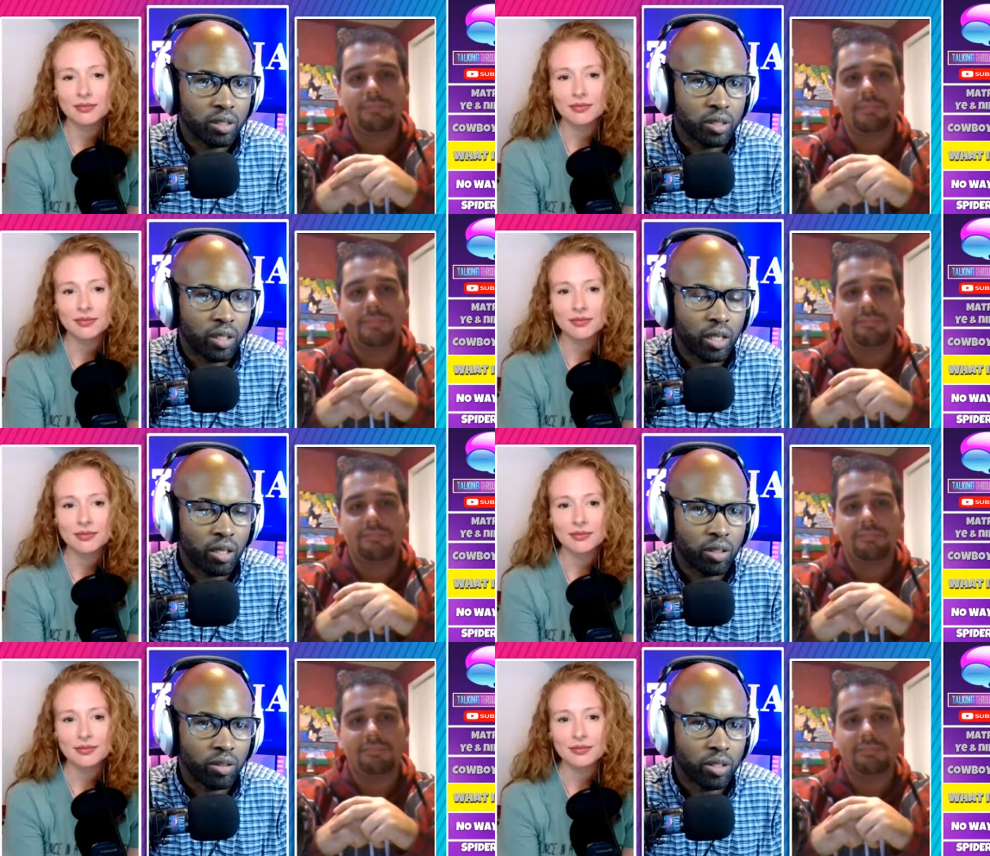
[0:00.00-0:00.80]
Speaker 1: I don't
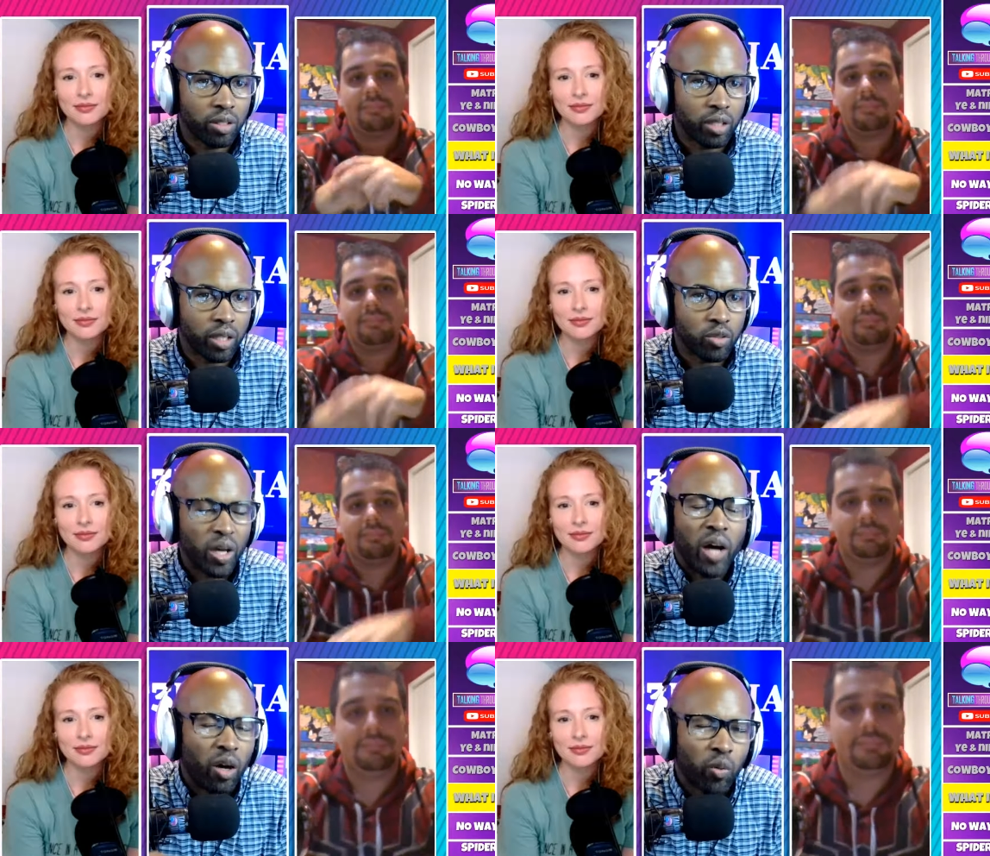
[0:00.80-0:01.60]
know, the, the latest
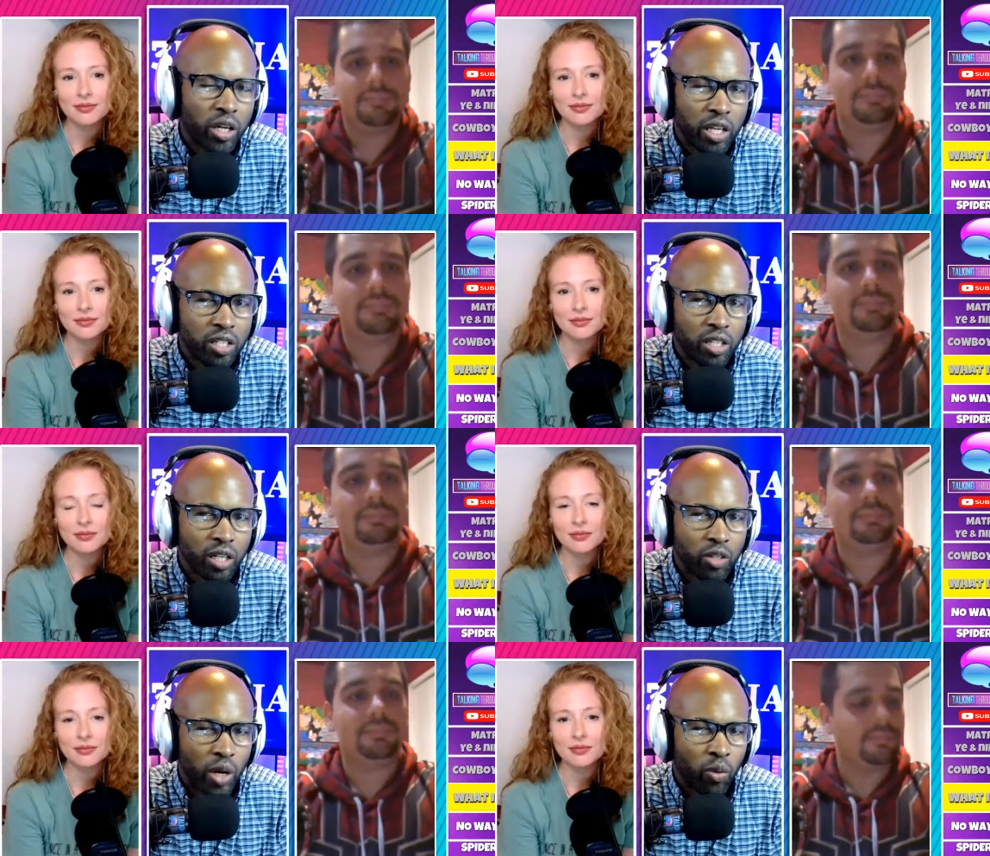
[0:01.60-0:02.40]
one. I, don't want to get into the
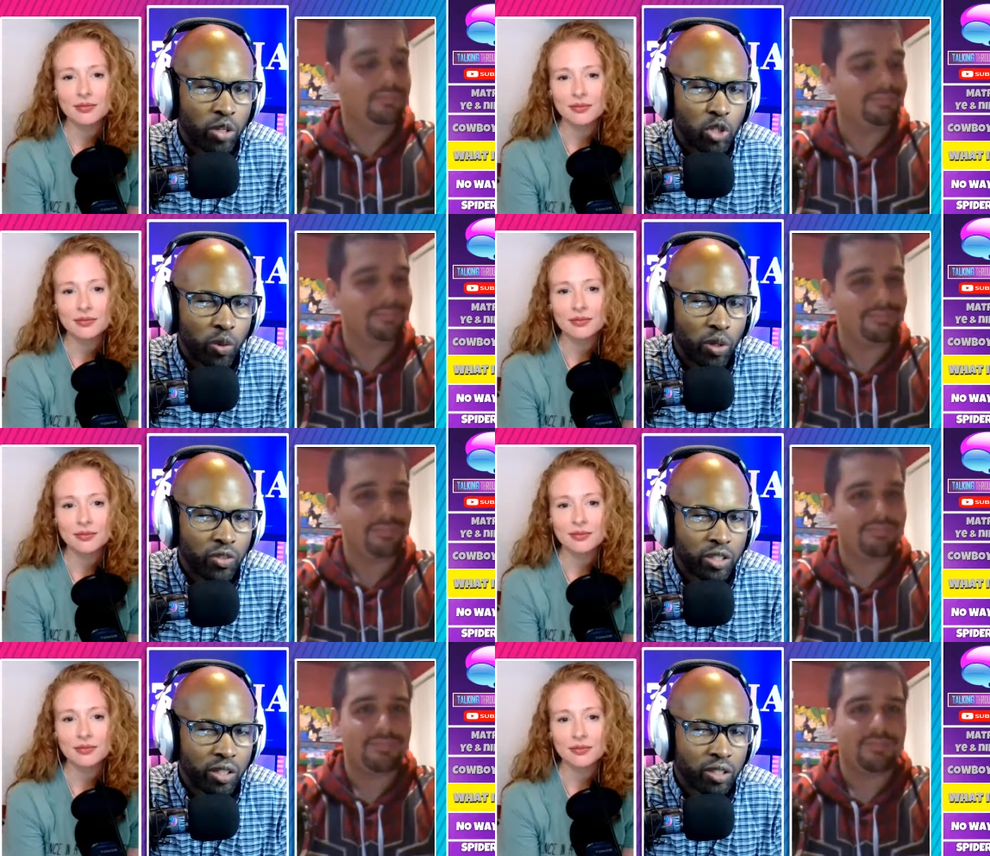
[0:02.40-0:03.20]
latest one. I don't want to spoil it for
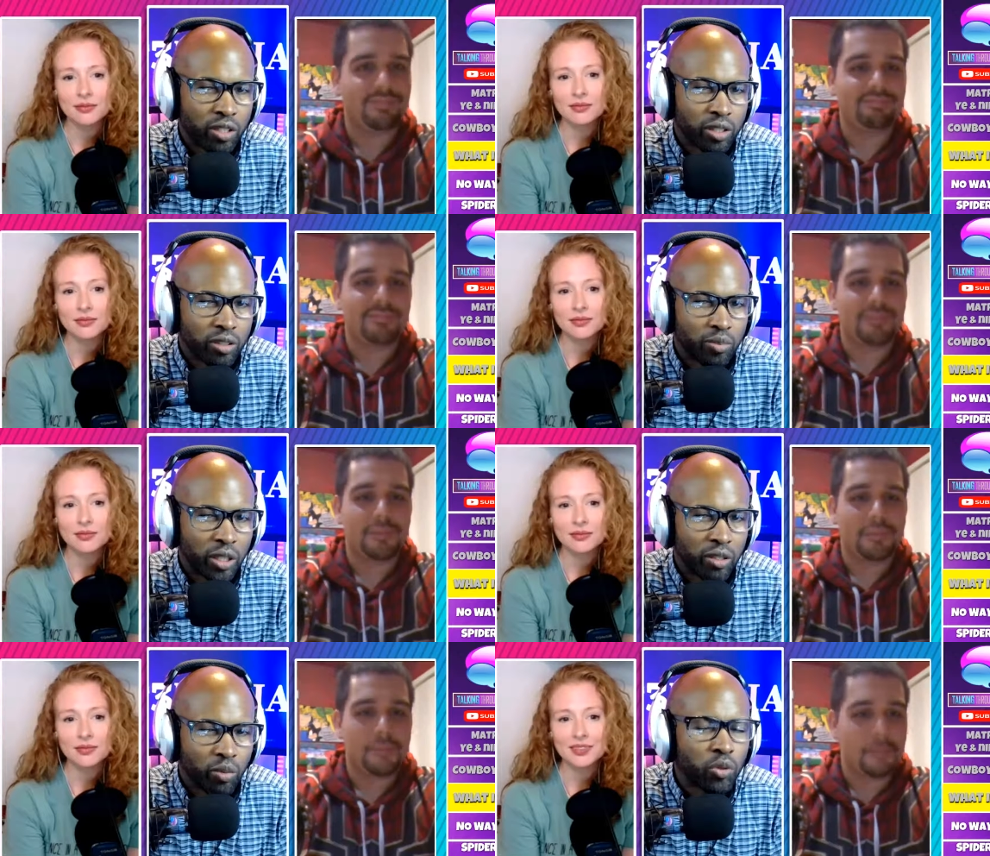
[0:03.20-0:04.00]
Sarah. So,
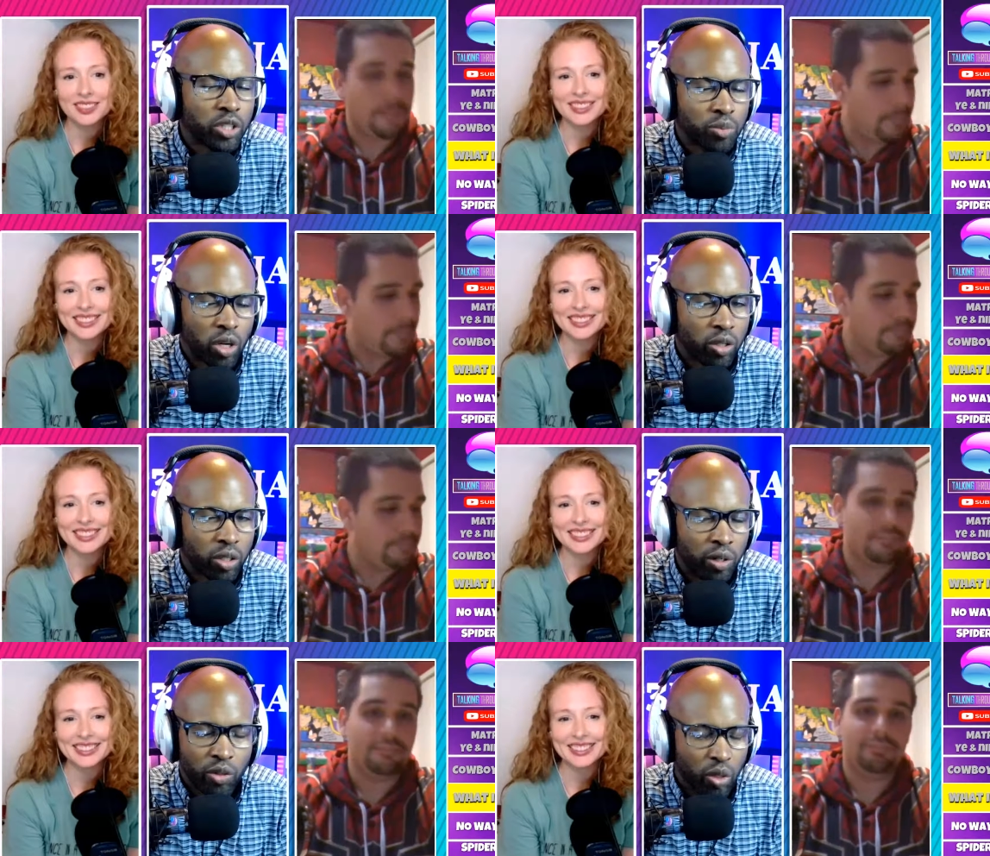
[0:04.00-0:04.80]
but what would you? I'm sorry,
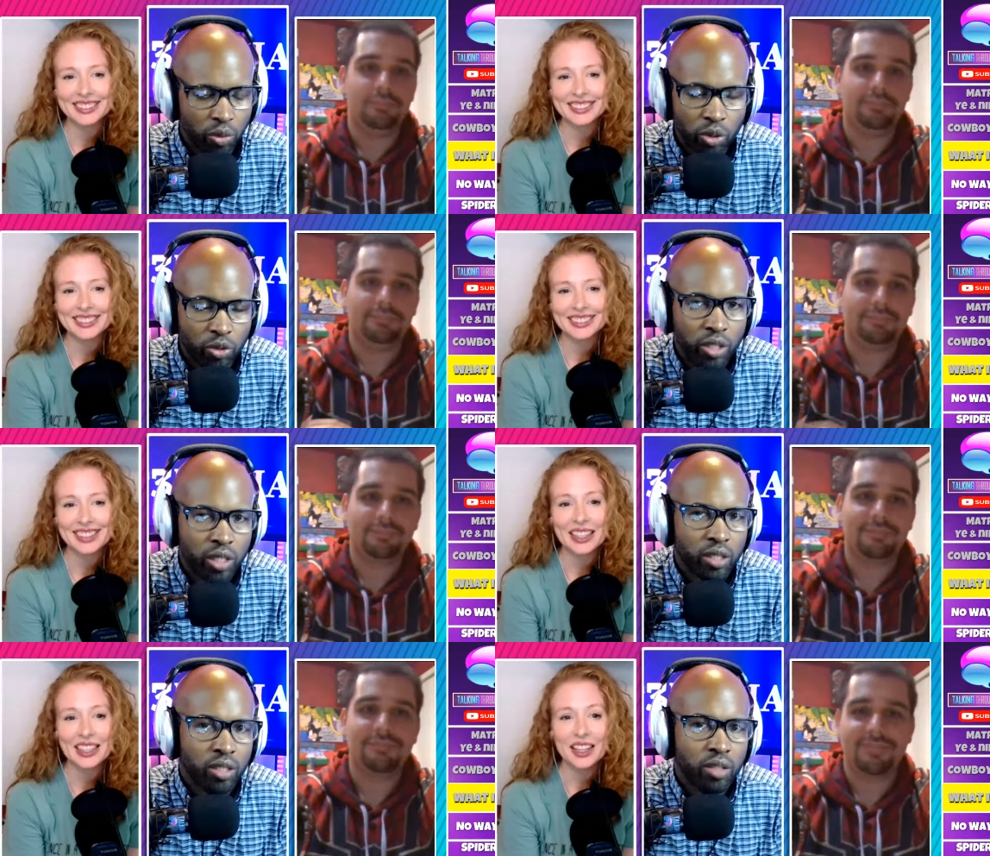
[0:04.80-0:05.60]
i interrupted. What were you gonna
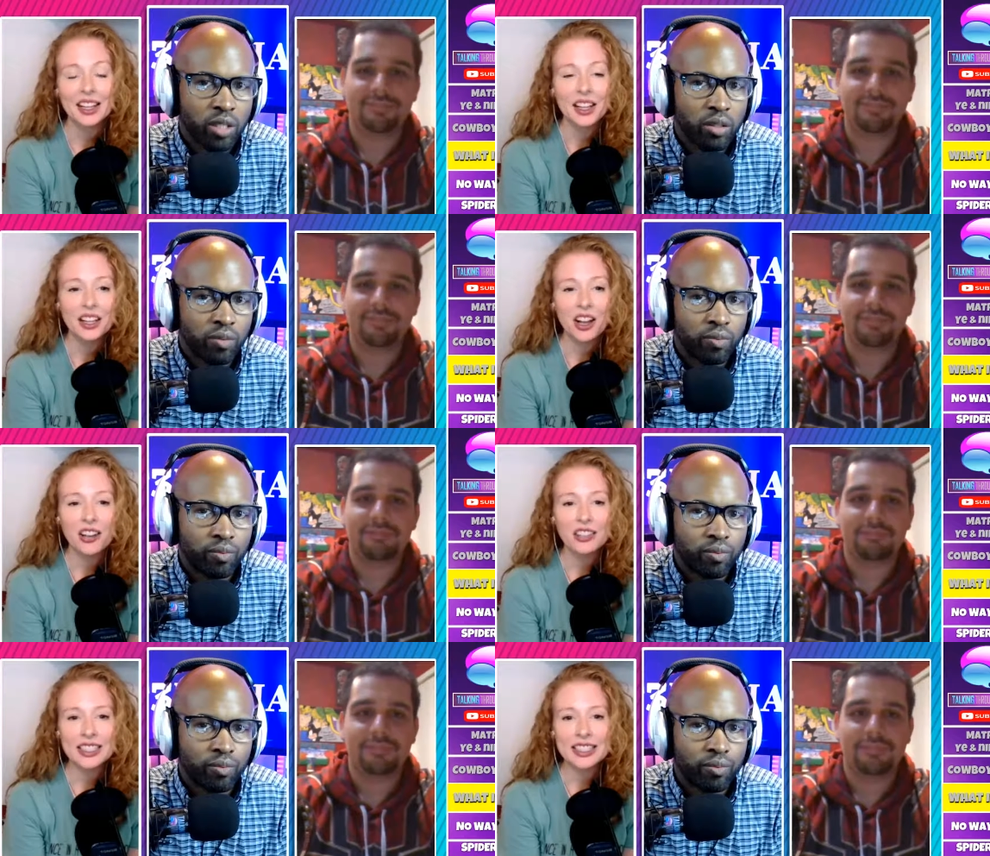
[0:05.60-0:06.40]
say, Sarah?
Speaker 2: No,
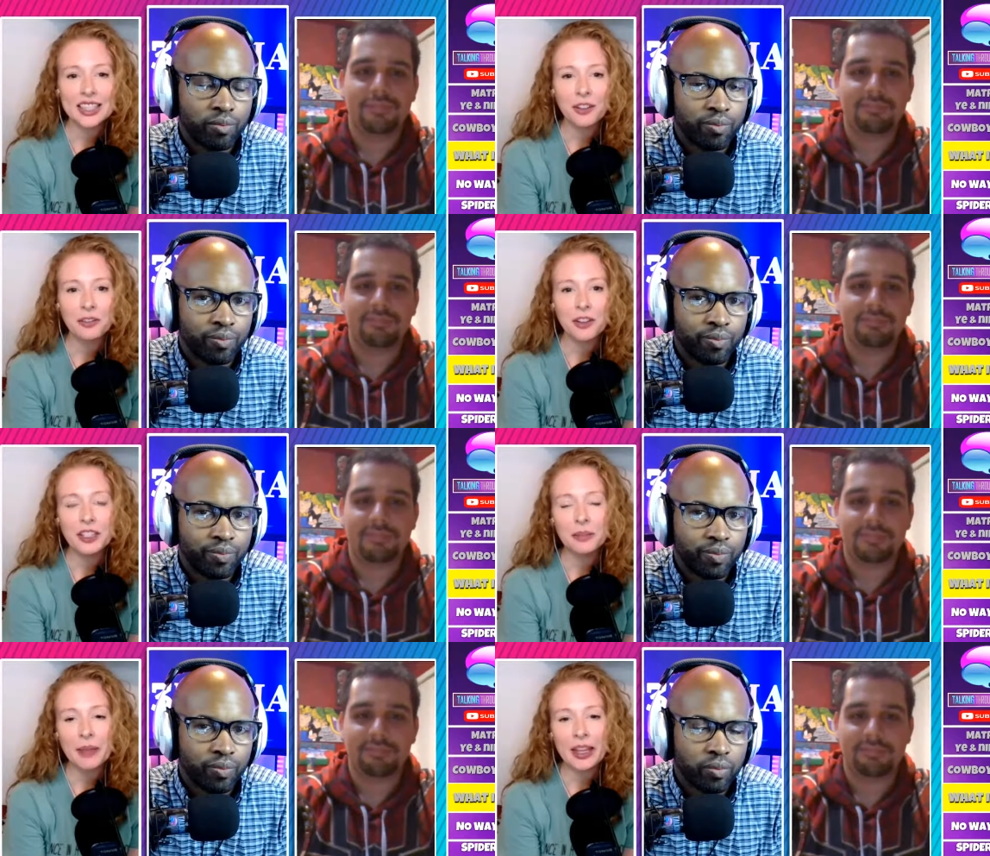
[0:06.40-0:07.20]
I was going to say
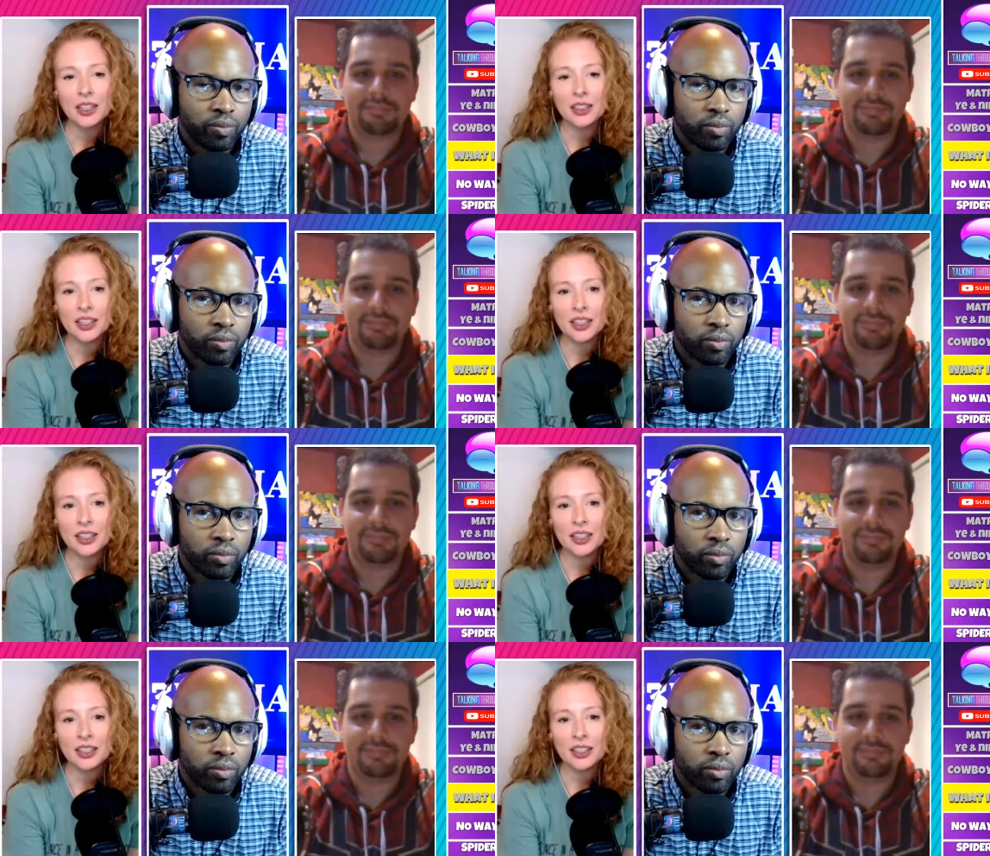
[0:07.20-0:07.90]
fundamentally,